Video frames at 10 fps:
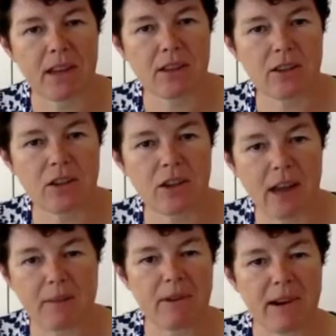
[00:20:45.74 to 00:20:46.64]

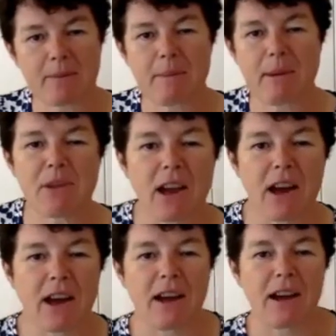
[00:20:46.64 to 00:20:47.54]
And Ratan, maybe
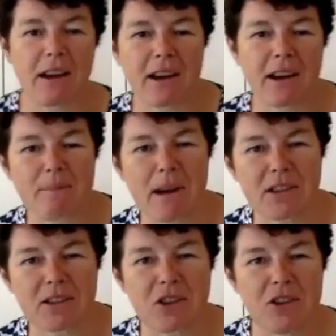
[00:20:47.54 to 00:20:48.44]
I can
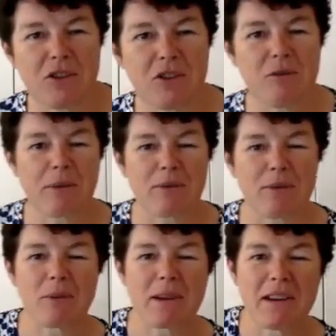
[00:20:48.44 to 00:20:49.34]
pass to you
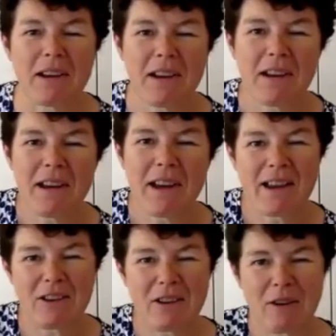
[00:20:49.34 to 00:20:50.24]
before we,
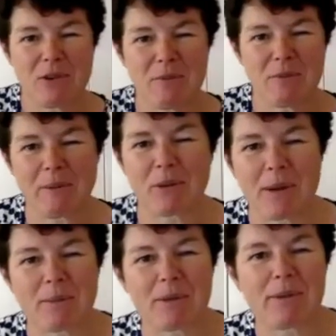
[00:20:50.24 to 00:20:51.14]
you might want
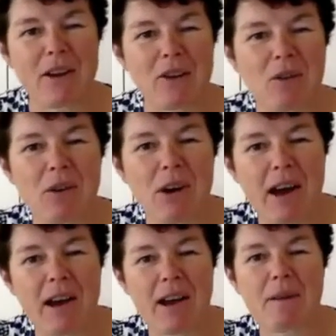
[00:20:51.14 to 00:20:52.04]
to amplify or
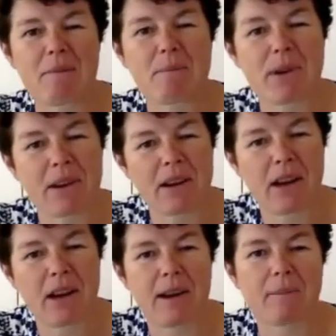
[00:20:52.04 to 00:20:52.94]
bring
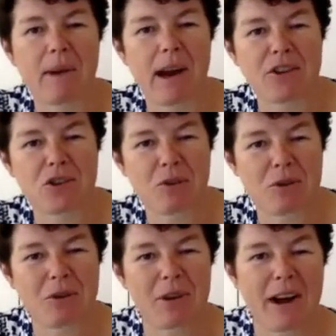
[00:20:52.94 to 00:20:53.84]

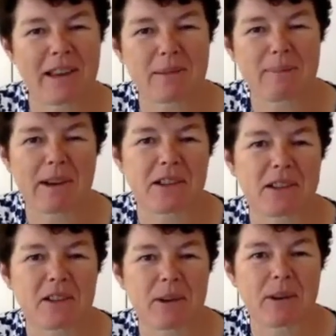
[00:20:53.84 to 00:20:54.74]
Ashok or Alex back to
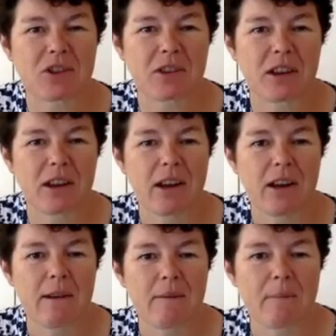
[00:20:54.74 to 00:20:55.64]
this question.
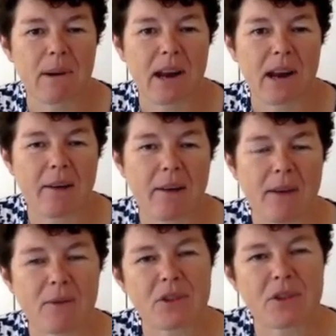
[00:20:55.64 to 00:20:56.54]
But
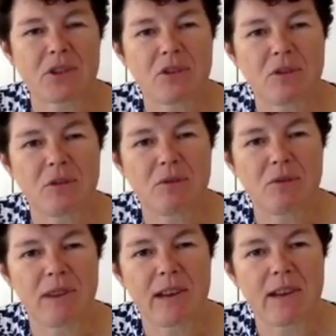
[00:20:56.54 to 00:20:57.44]
I want to
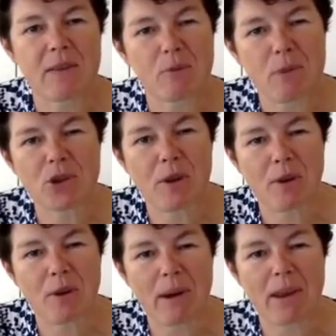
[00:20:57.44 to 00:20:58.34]
really push you
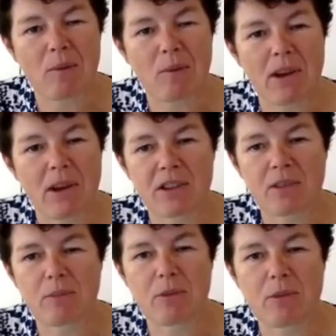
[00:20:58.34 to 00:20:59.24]
on whether we are going
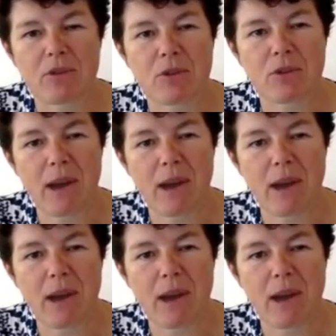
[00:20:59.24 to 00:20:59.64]
to move to